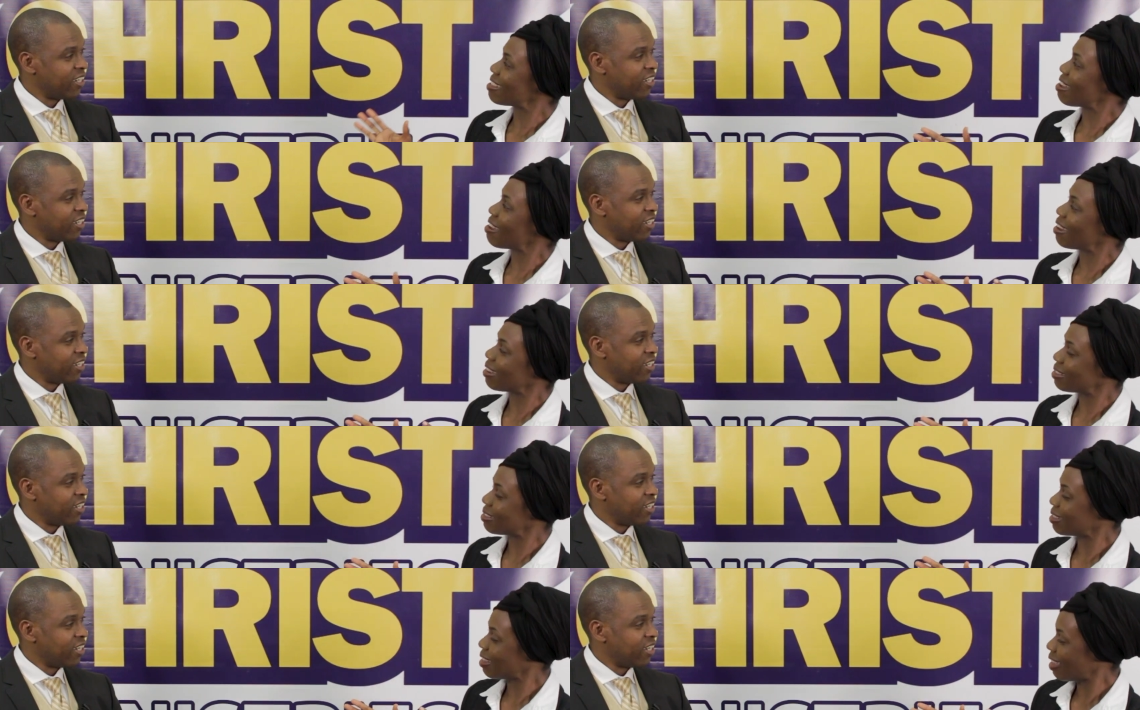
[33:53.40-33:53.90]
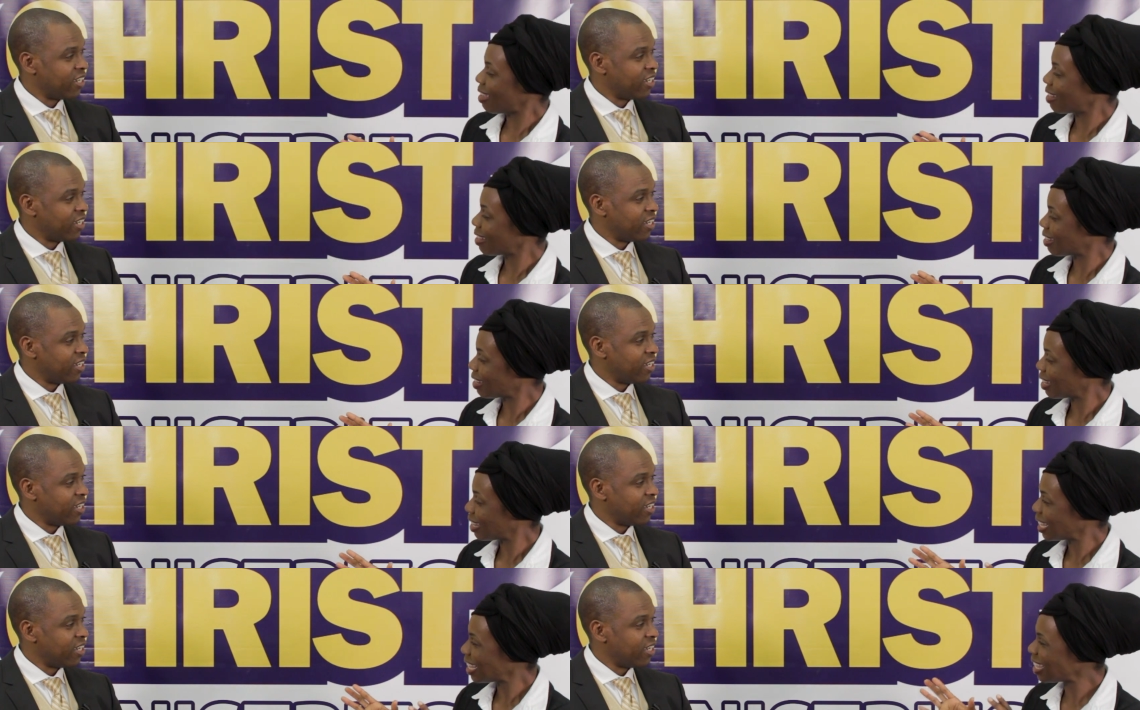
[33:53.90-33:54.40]
Speaker 1: not
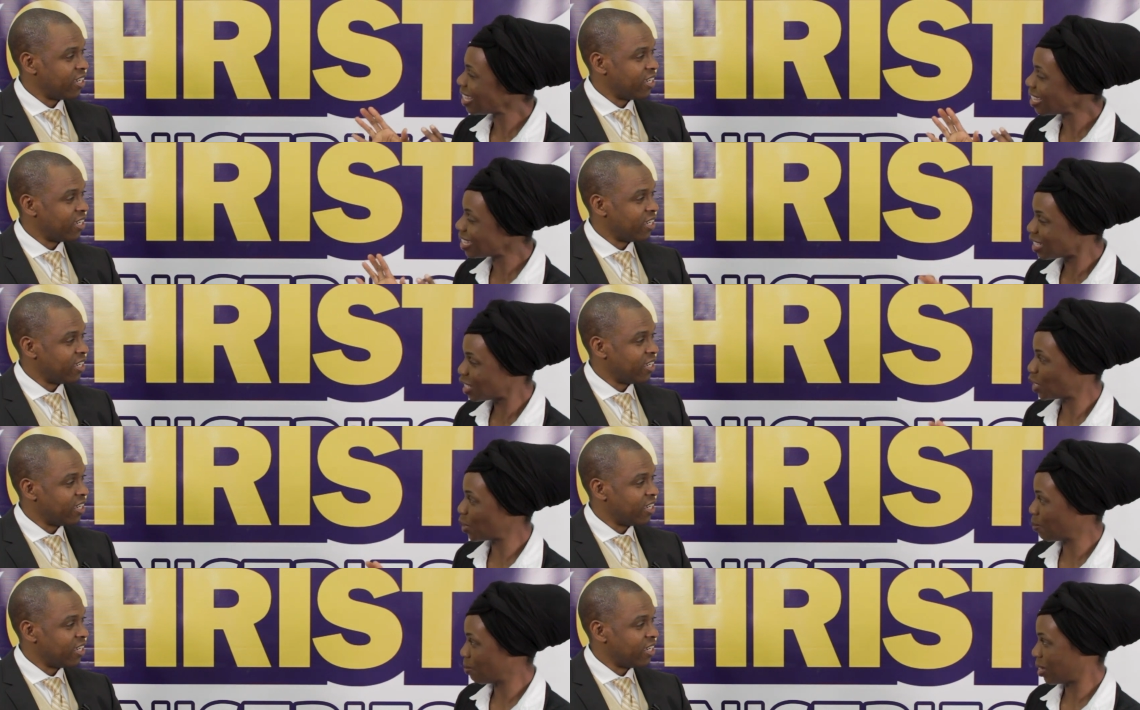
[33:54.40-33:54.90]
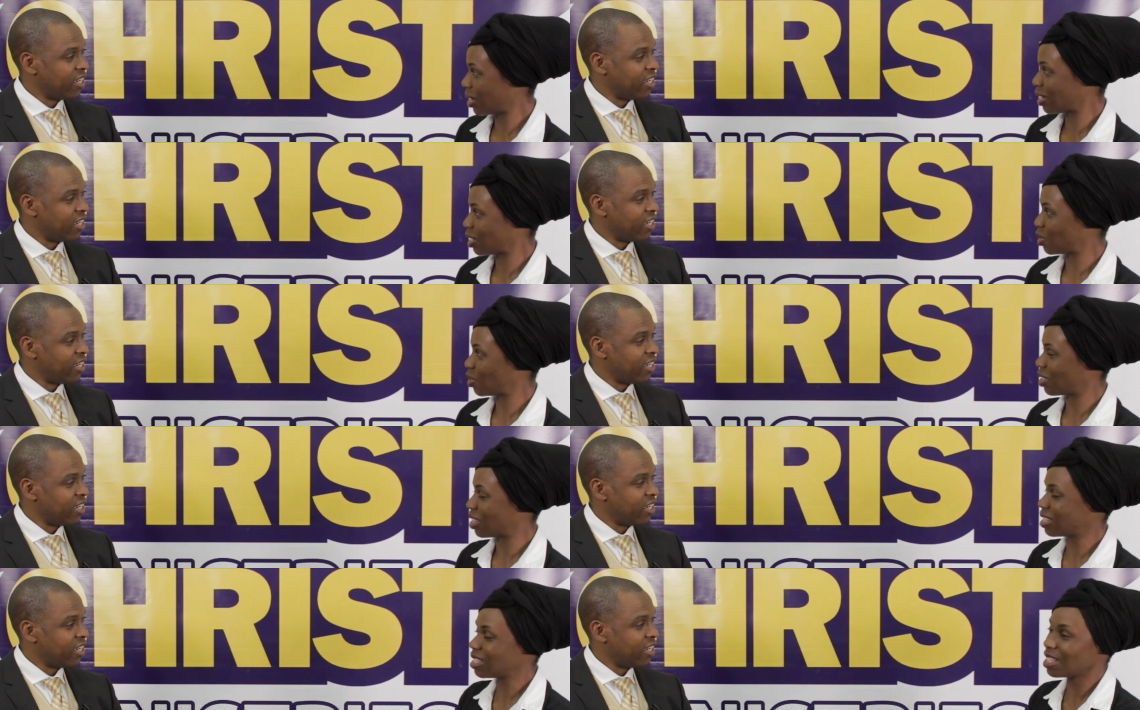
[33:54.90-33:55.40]
an easy
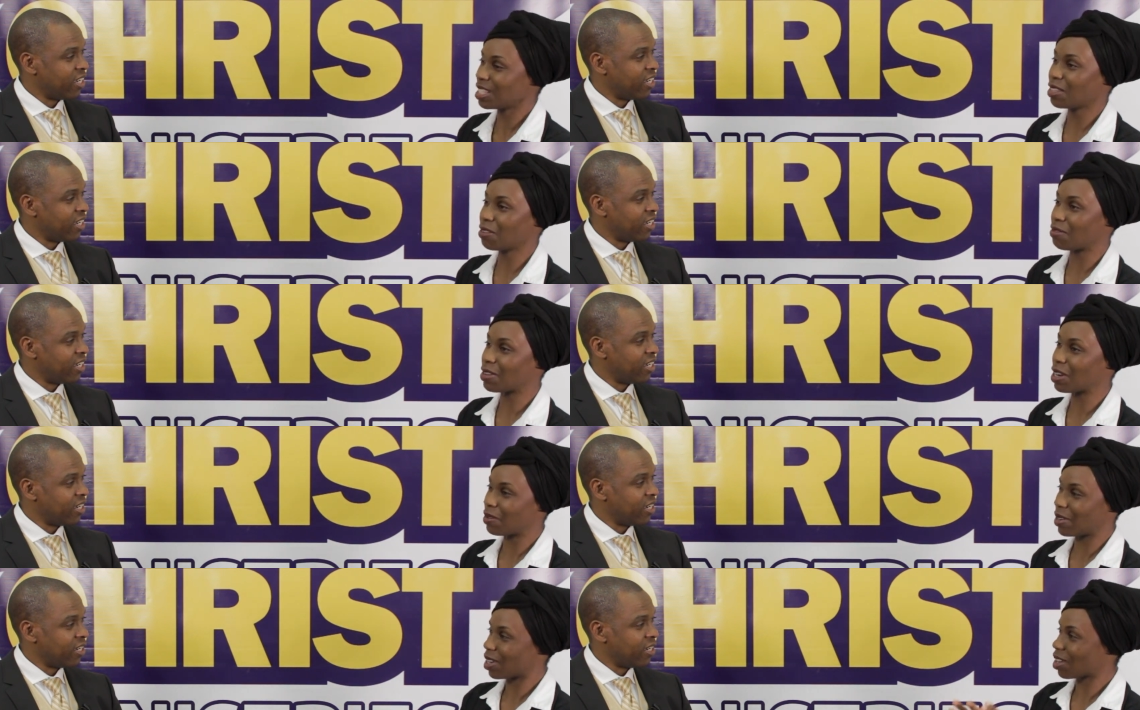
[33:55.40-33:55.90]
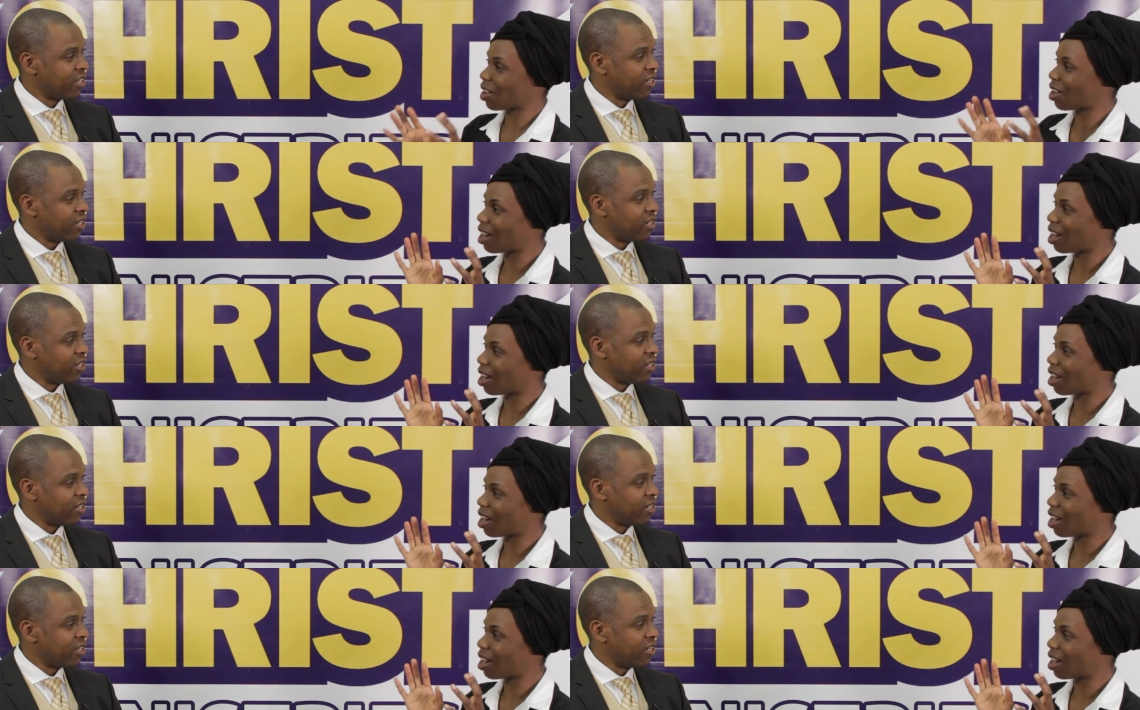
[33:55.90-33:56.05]
ministry. This is a very